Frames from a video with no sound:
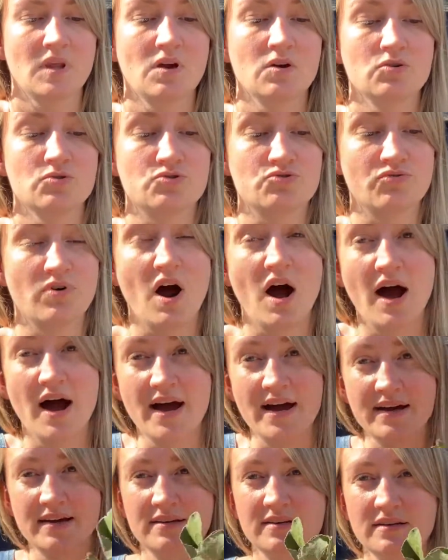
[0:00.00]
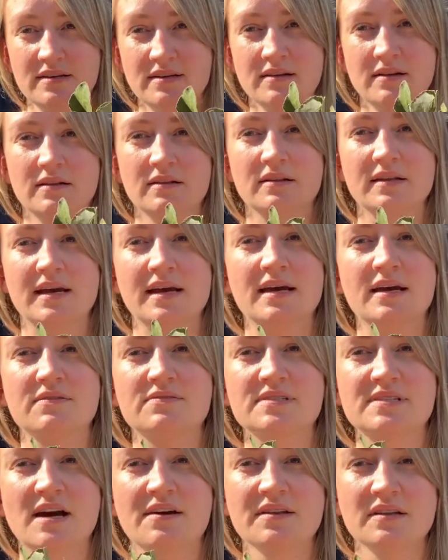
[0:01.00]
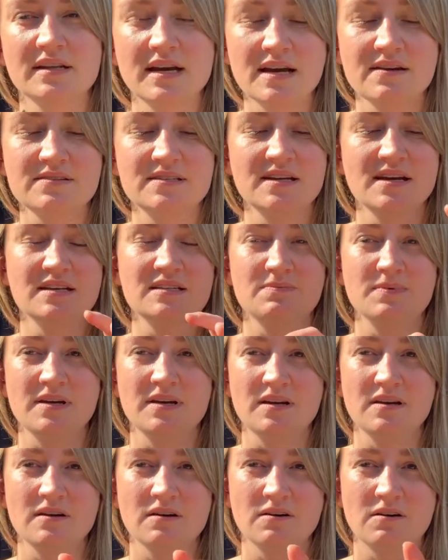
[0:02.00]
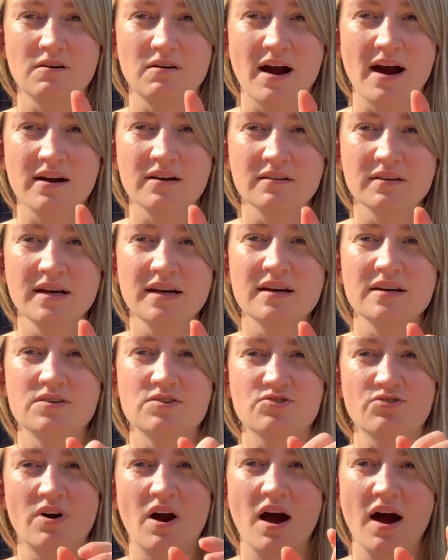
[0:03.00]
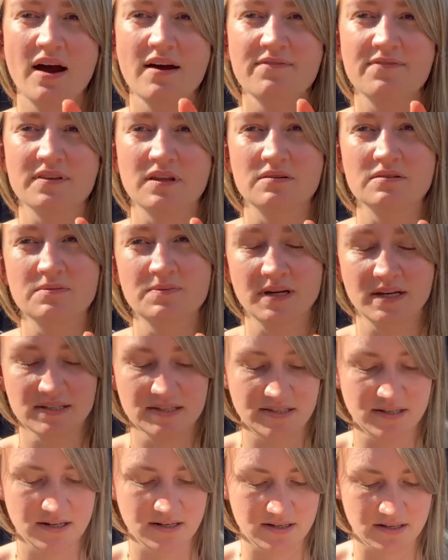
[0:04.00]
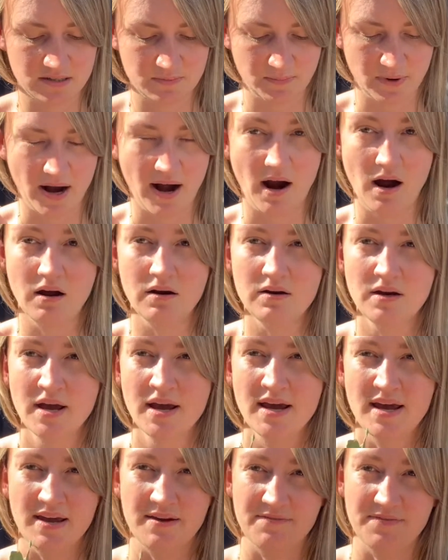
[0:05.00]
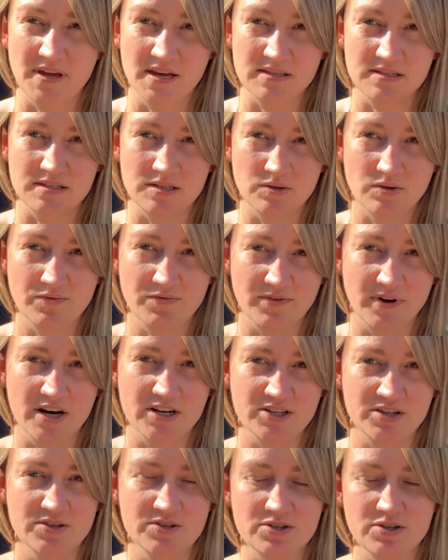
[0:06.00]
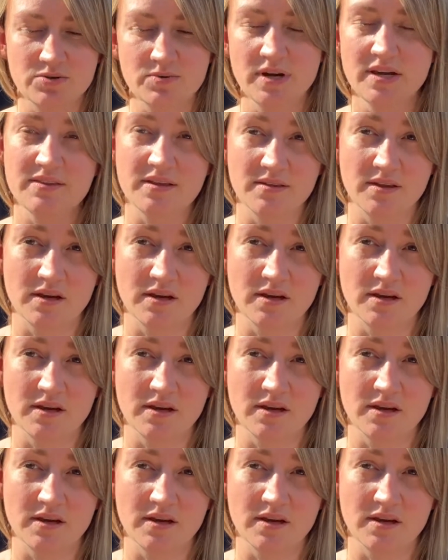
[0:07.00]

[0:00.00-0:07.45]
Dried leaves. Now the leaves need to be crackly and dry for them to be considered as brown. If they're still fresh and dewy, then they